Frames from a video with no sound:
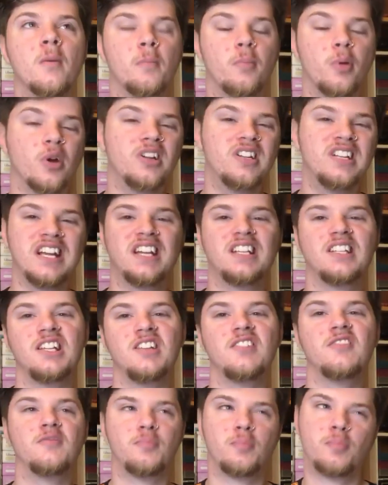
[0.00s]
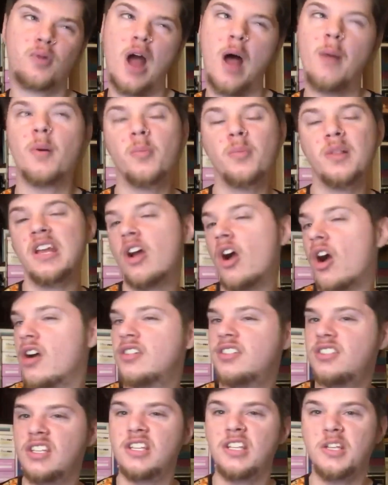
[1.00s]
predictive probably
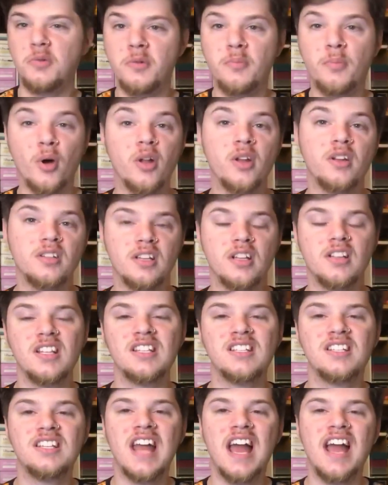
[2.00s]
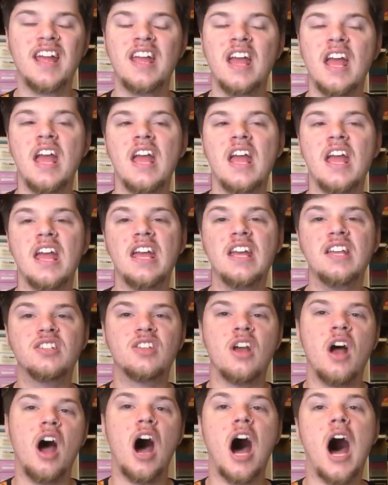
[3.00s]
cards that you would put into this deck,
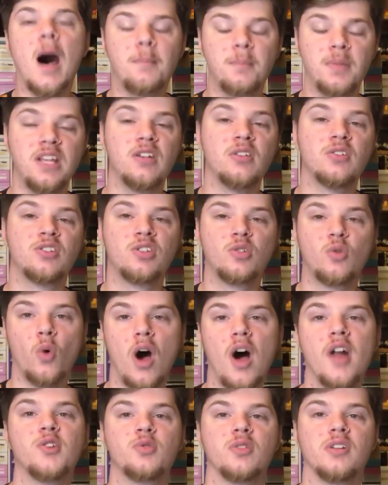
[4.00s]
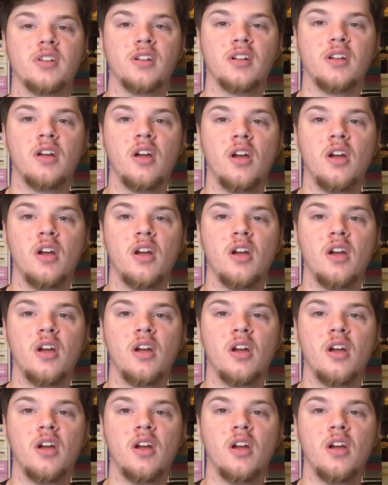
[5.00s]
is Hop Ear Squadron.